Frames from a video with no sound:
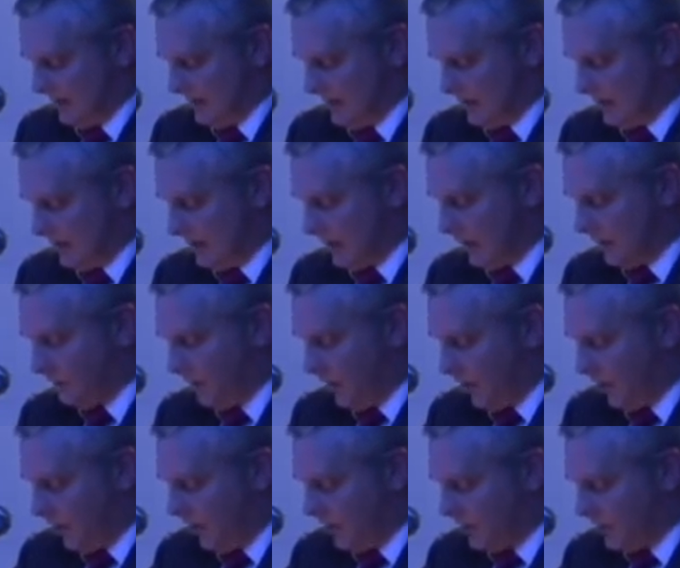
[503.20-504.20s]
To take
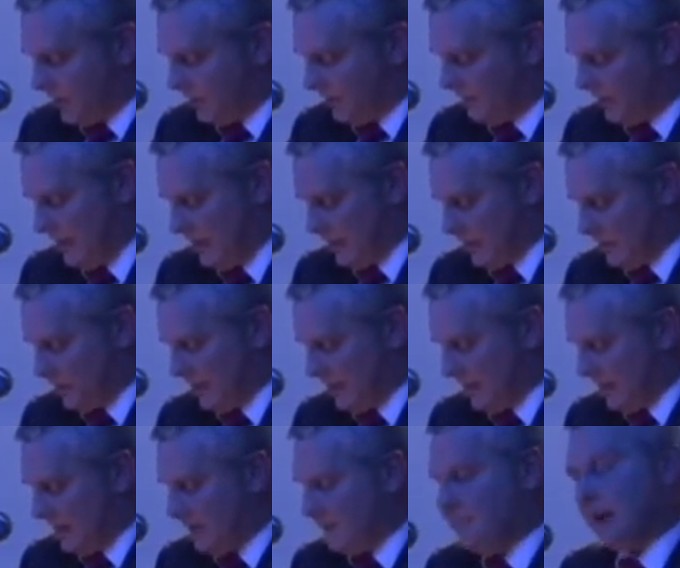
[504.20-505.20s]
forward as we
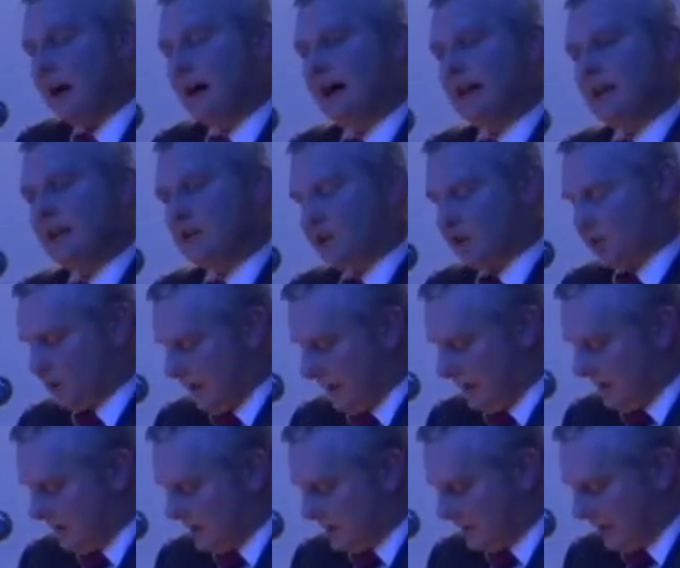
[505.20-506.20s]
leave behind the
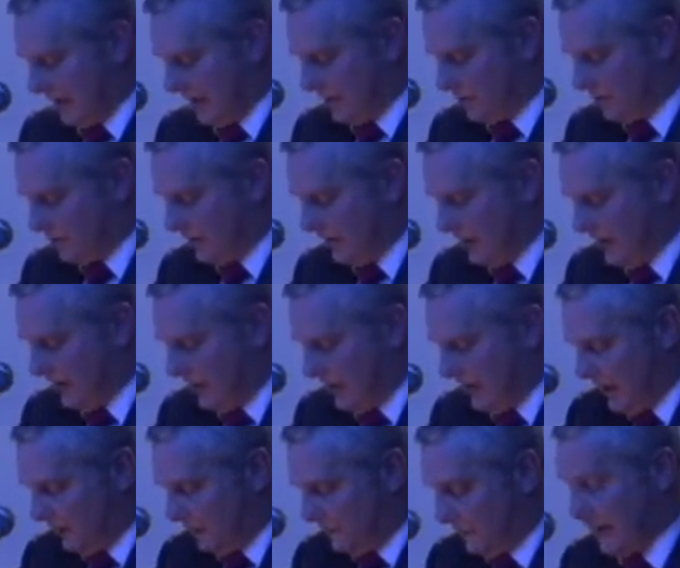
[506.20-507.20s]
20th century
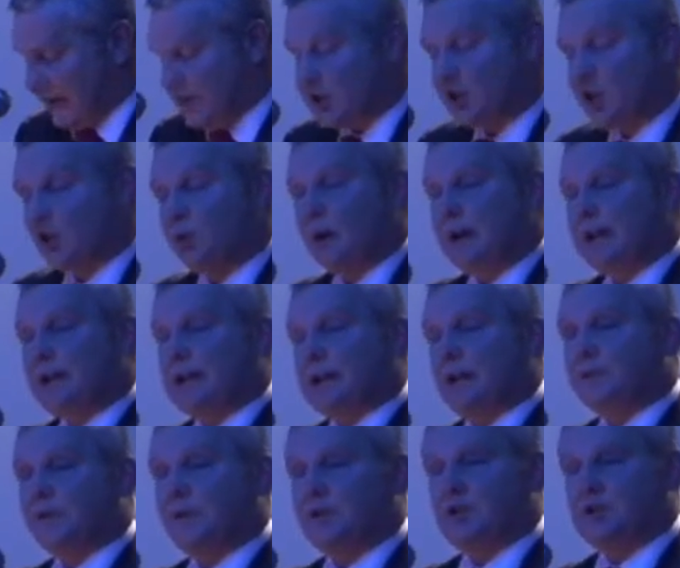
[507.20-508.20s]
and face the quite
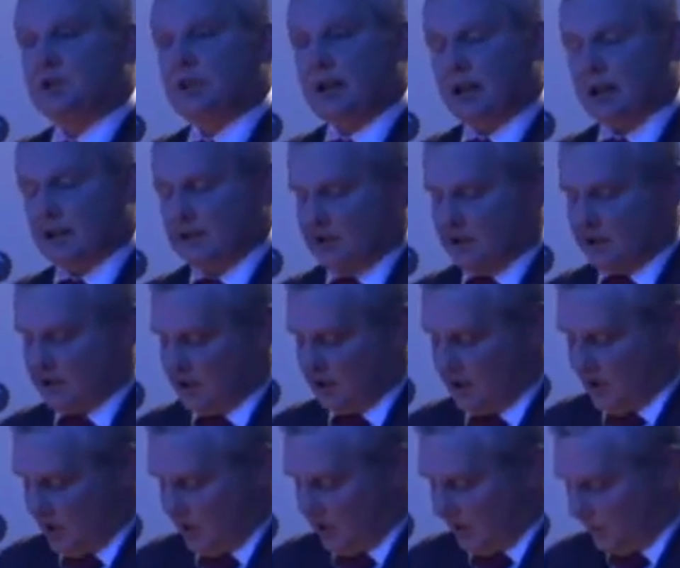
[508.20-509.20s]
different challenges
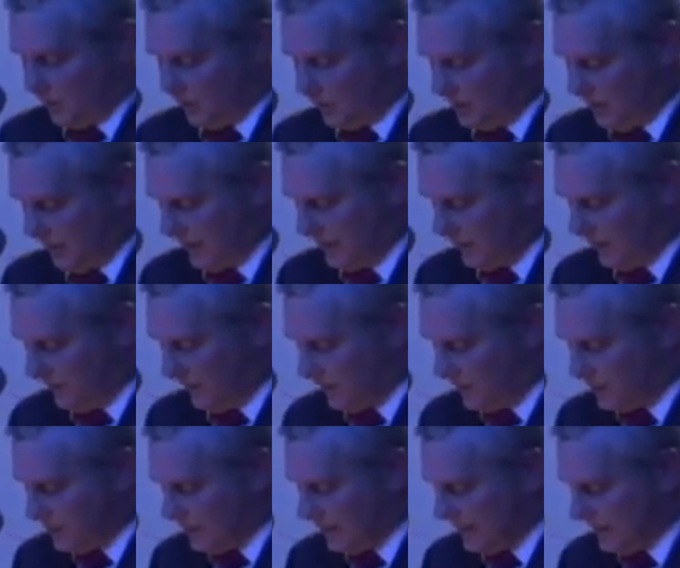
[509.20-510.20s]
of the
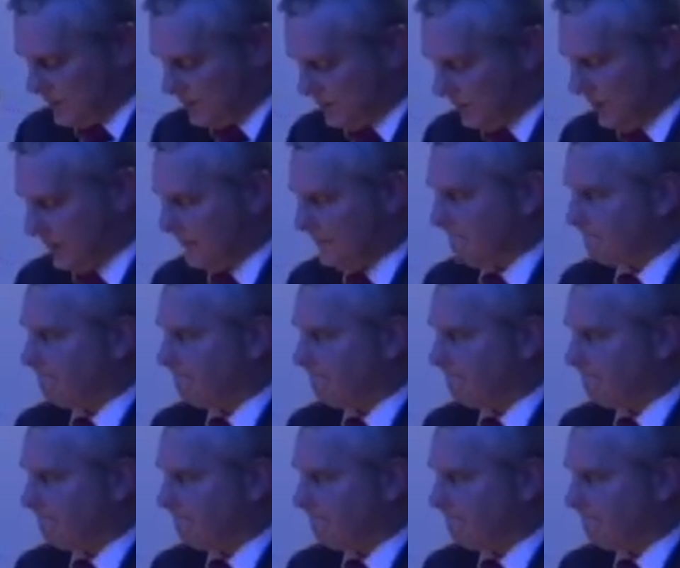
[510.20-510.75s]
21st century.